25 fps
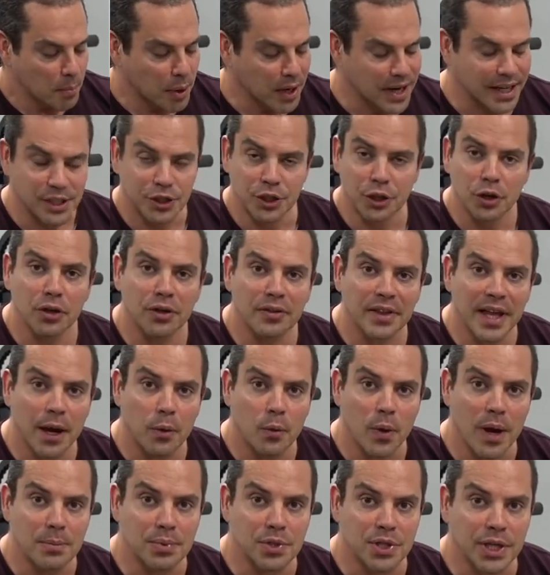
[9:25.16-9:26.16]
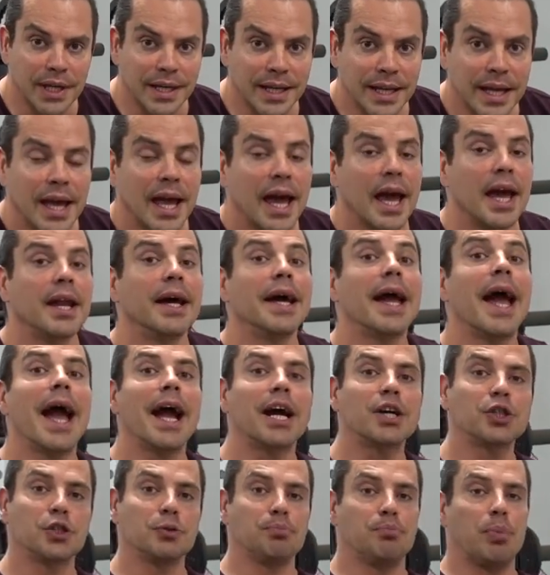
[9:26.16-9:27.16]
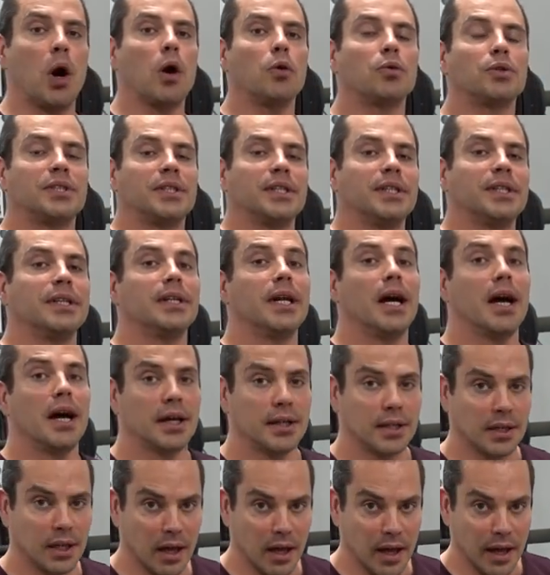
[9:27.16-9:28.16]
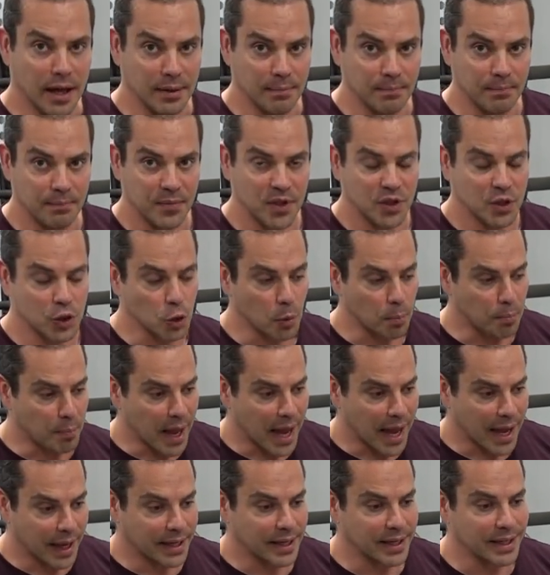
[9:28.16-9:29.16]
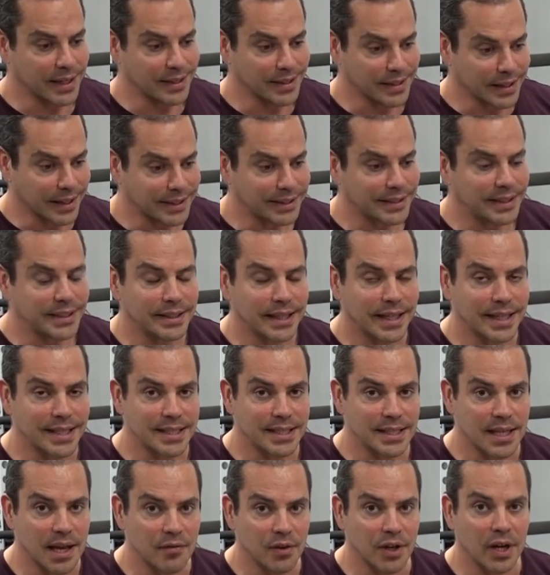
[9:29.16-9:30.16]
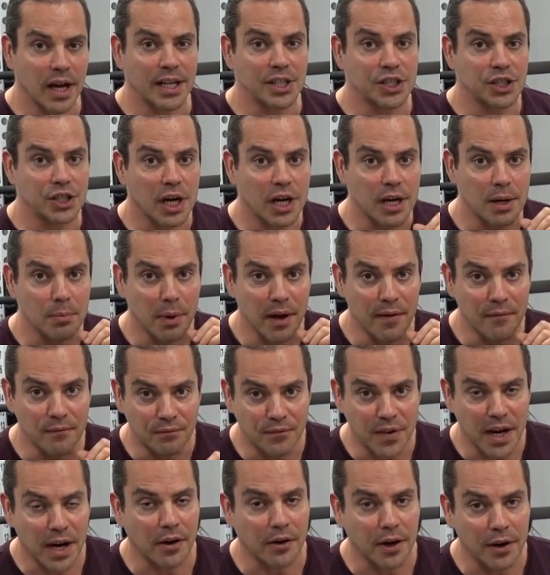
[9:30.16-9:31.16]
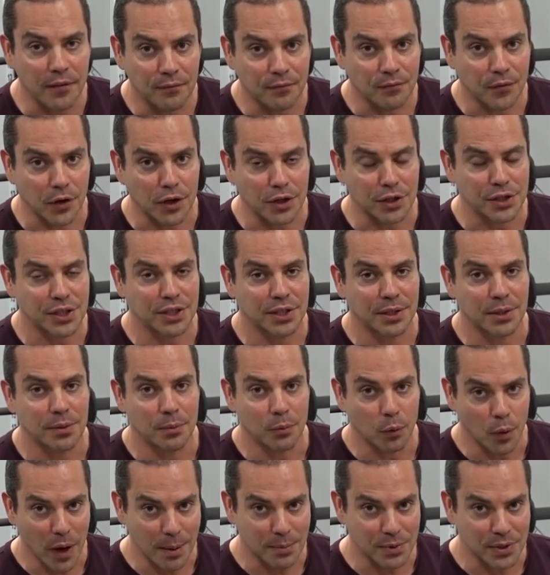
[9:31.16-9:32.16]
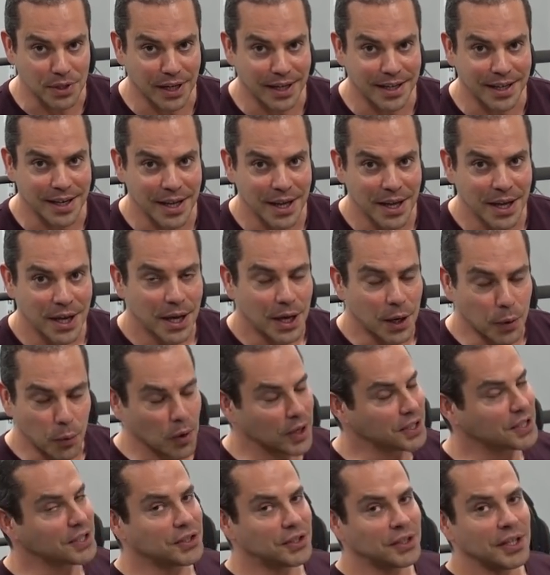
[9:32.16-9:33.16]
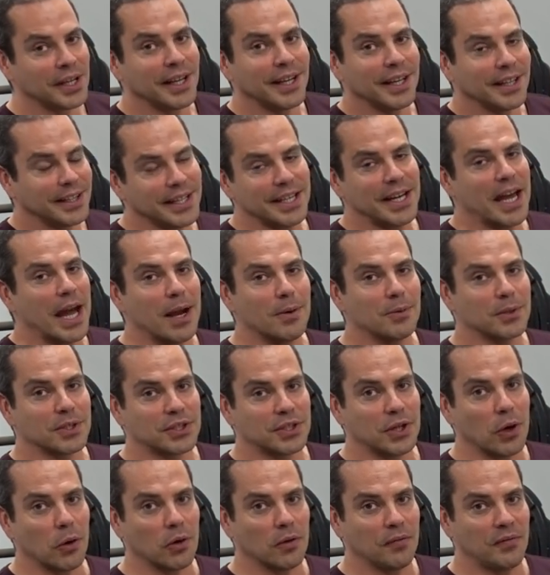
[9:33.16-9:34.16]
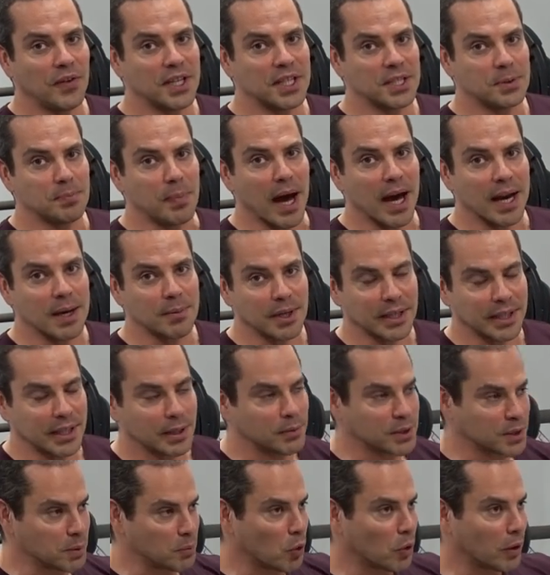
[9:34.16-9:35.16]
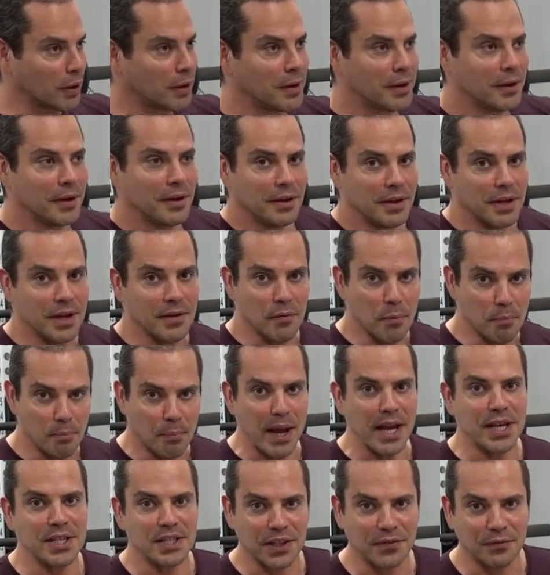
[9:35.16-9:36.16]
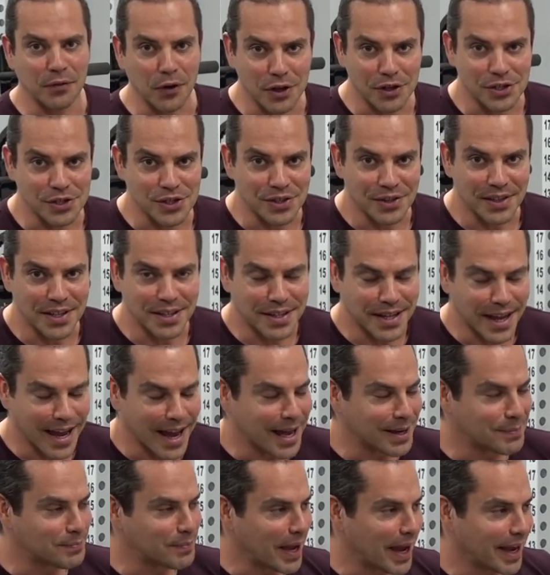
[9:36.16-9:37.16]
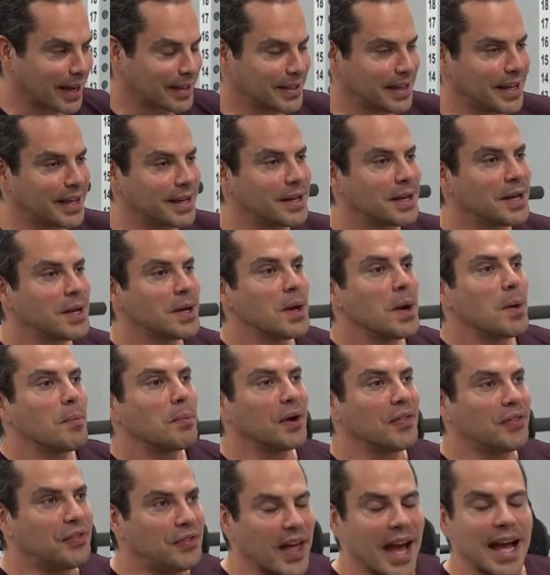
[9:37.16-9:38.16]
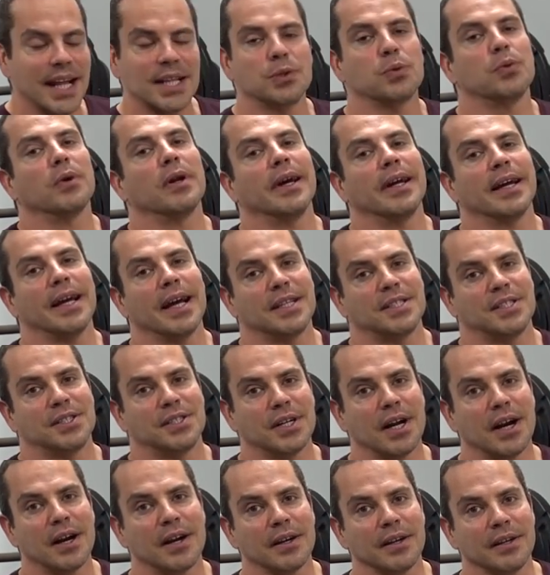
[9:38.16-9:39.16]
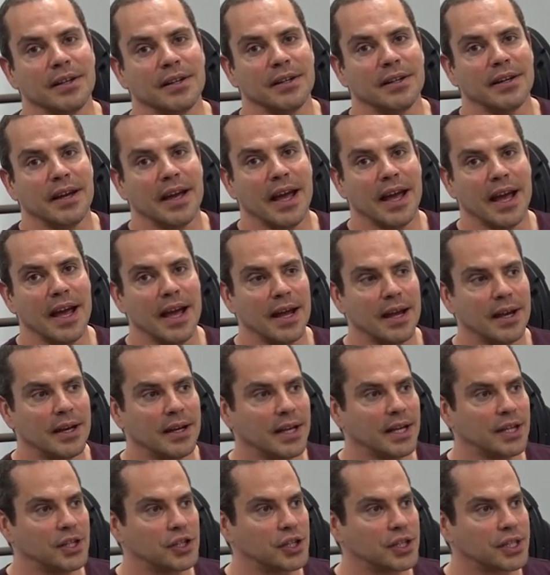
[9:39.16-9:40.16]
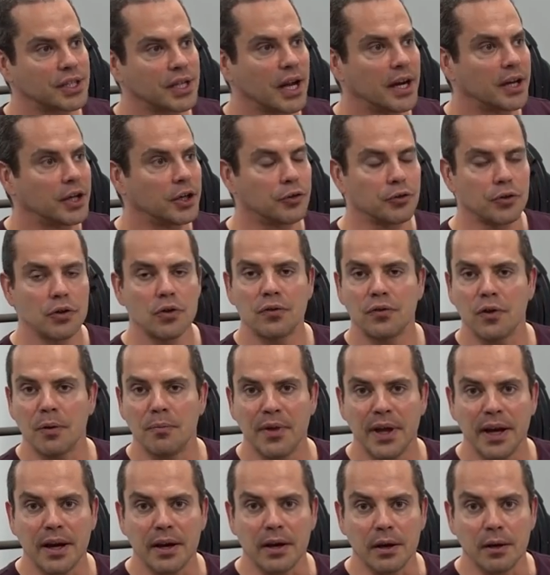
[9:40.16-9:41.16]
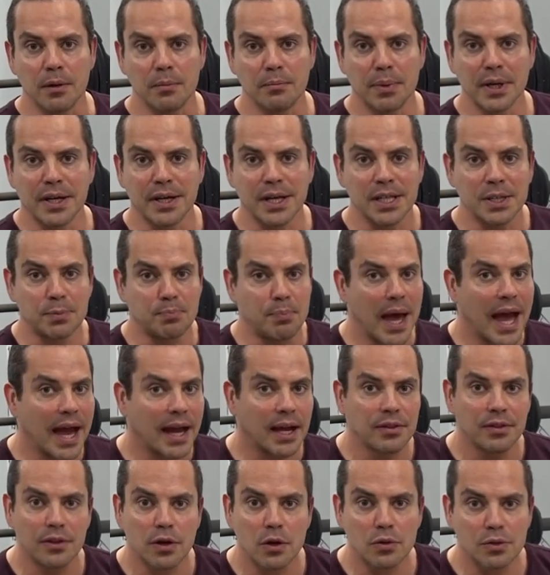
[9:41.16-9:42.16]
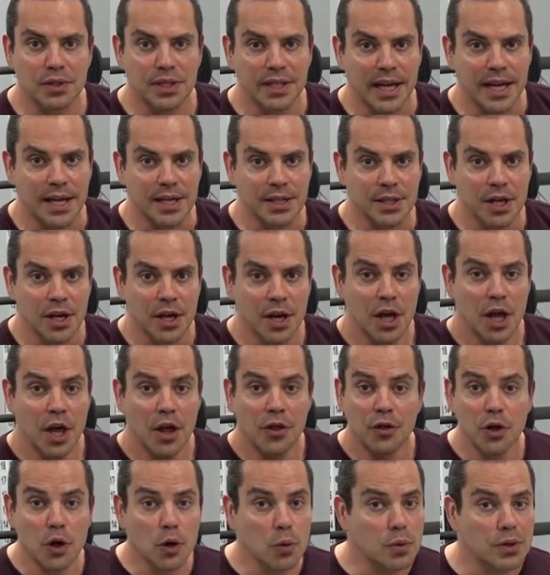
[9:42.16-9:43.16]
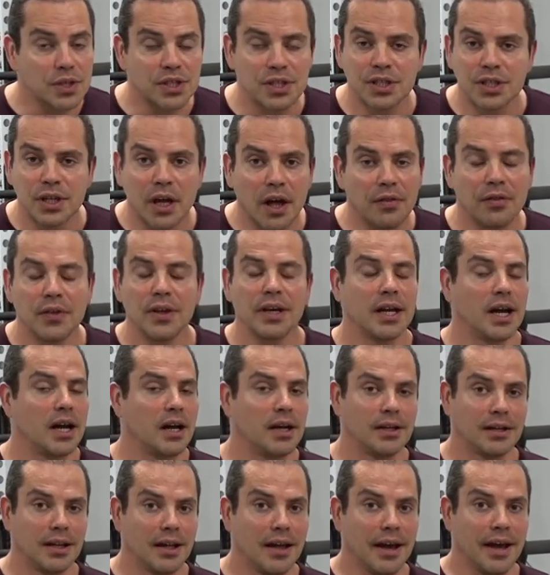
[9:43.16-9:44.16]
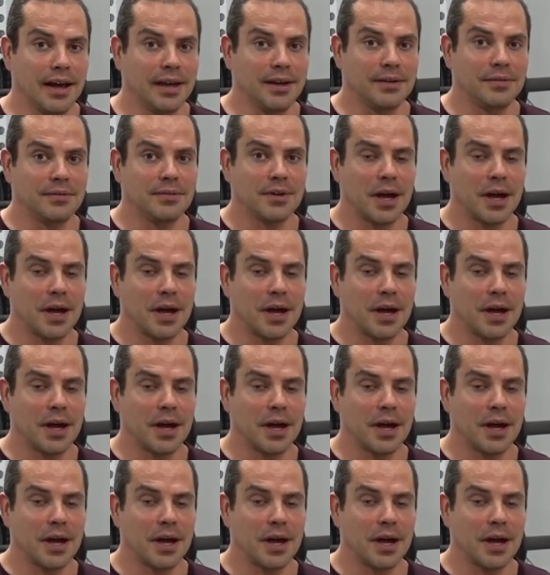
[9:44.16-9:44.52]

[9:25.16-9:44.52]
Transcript: But I took that website and I actually posted it online. So back in 1997, I started my very first website. It wasn't Lee Hayward's Total Fitness Bodybuilding. It was a more even basic version than that back then. But that's when I got started. And it just kind of grew from there. Because back in those days, there was nothing online.